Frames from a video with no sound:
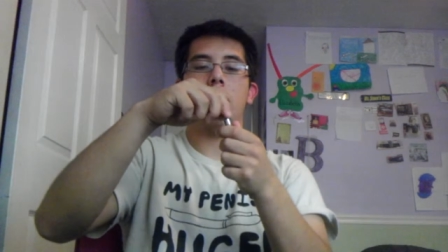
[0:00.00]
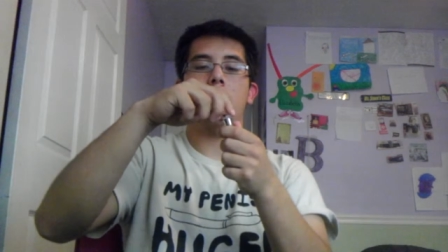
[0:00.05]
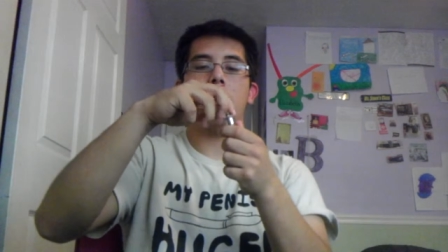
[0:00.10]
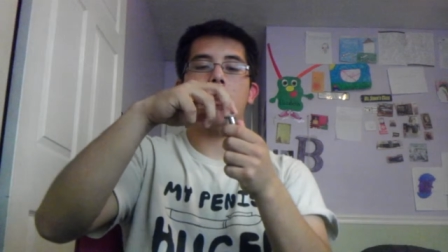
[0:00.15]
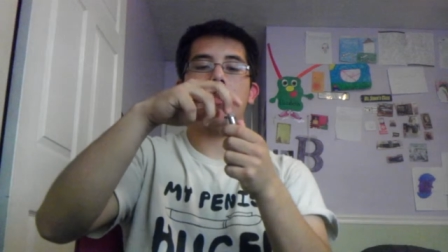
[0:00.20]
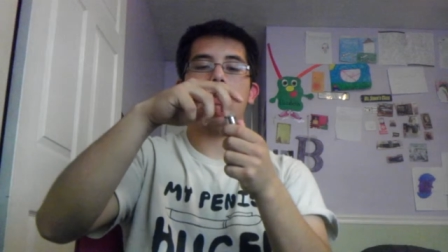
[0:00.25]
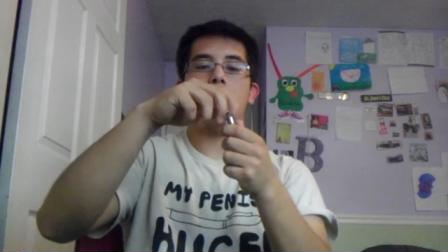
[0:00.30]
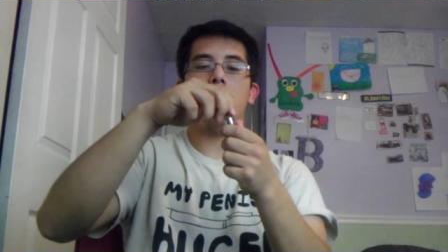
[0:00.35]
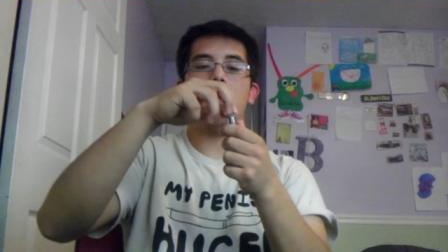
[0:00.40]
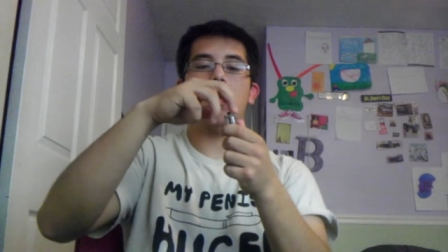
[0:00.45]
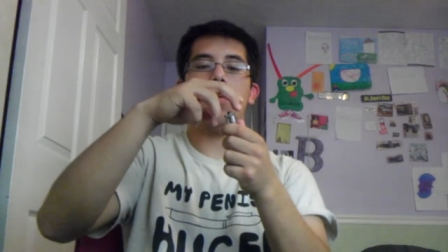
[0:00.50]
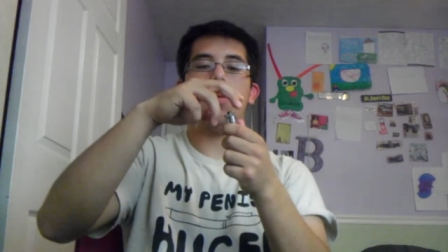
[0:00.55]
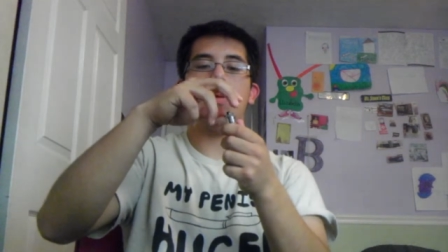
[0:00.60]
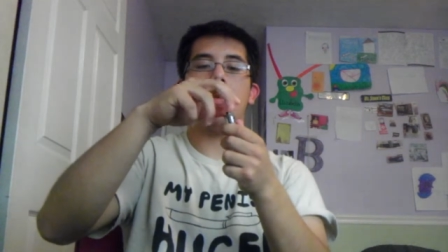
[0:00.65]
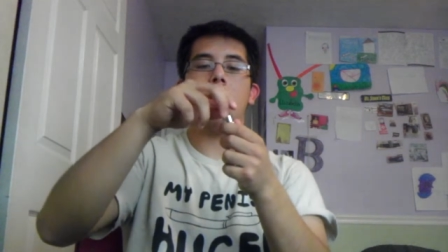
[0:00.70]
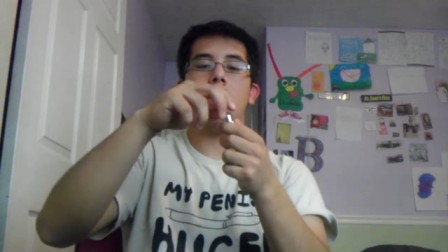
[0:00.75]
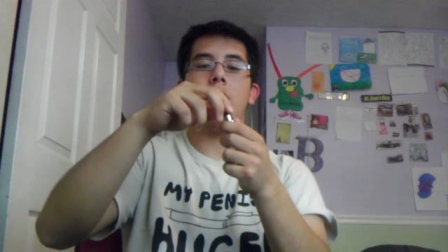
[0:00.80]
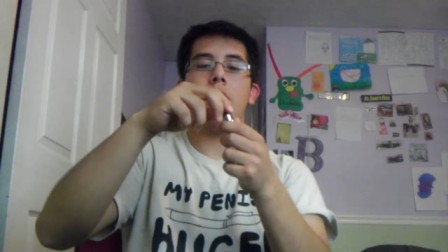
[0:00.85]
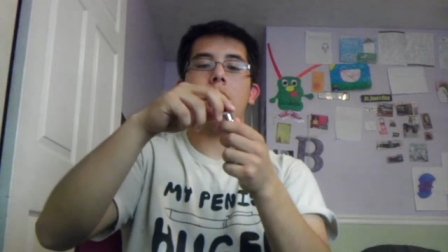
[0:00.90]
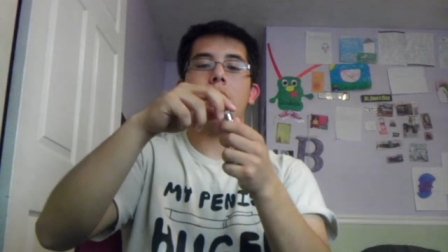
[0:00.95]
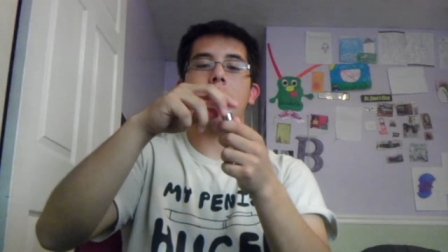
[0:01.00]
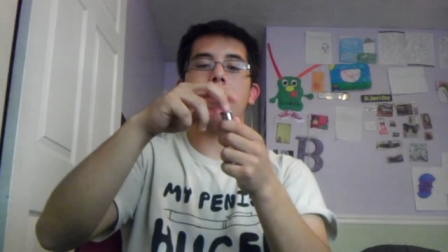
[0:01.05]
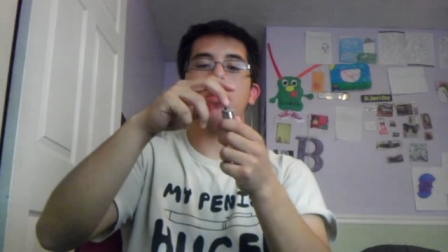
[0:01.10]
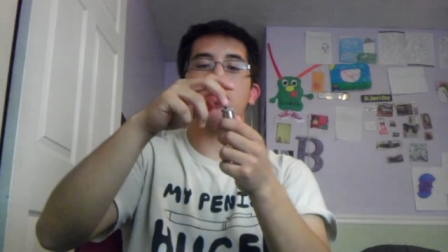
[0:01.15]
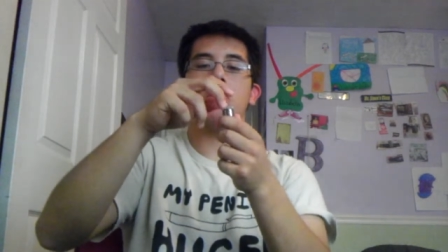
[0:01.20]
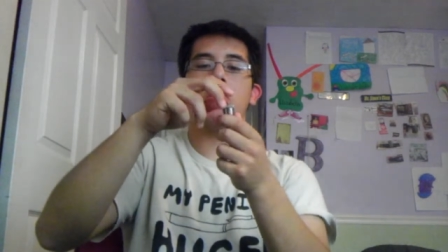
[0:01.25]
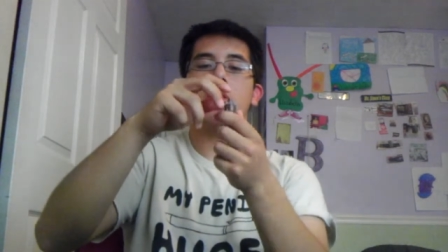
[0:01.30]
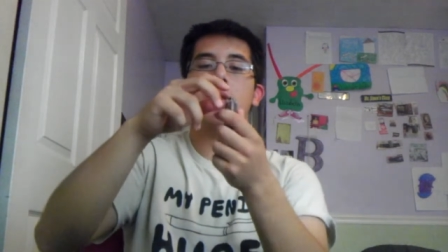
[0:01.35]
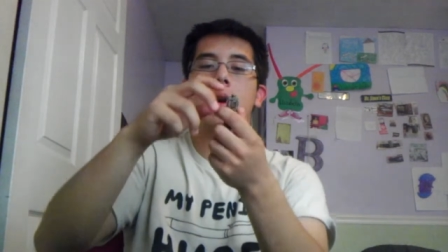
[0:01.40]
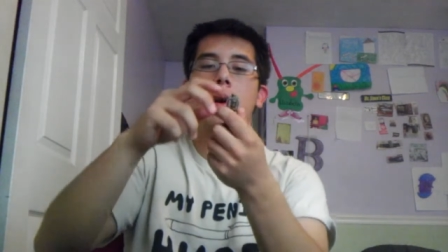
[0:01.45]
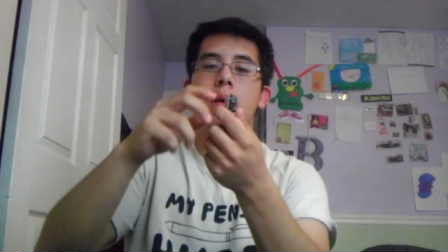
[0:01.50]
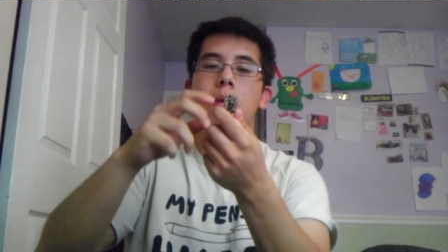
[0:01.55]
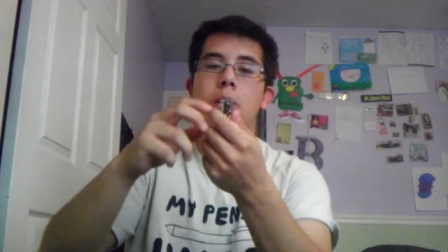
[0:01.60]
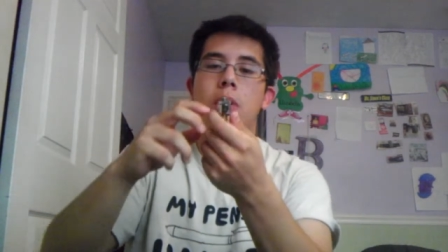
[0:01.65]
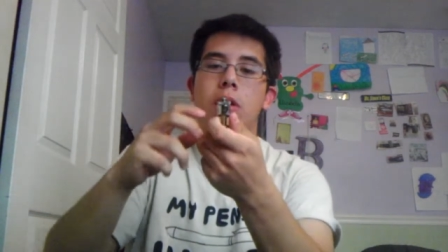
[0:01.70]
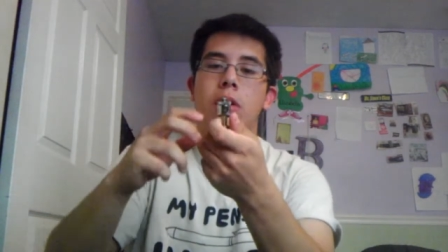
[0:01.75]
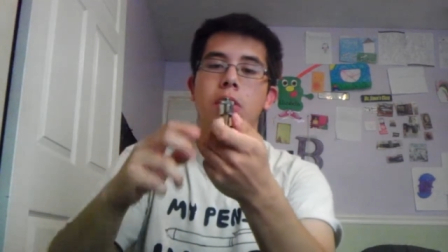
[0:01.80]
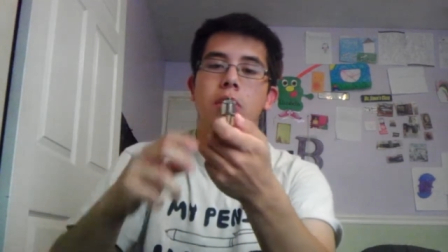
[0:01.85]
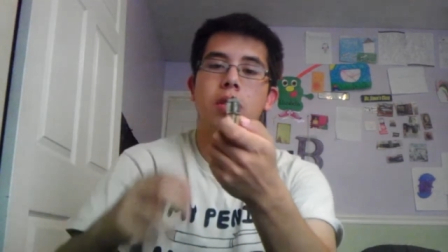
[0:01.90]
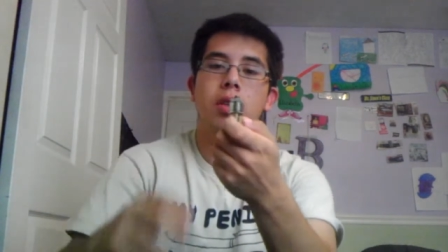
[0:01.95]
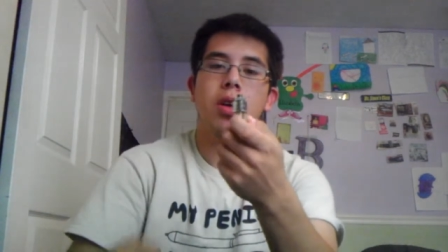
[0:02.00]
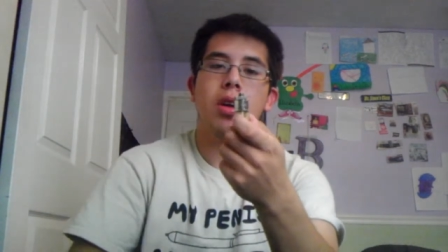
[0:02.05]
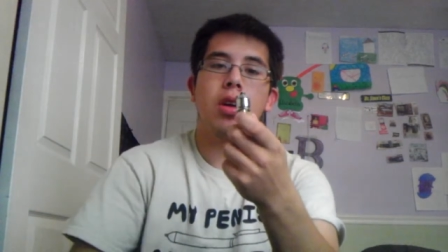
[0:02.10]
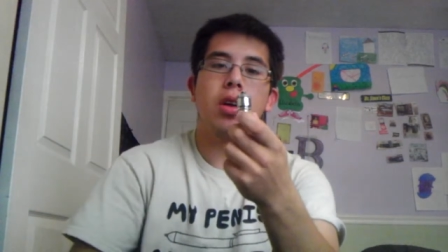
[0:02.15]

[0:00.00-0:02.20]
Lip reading: So let me show you how it works.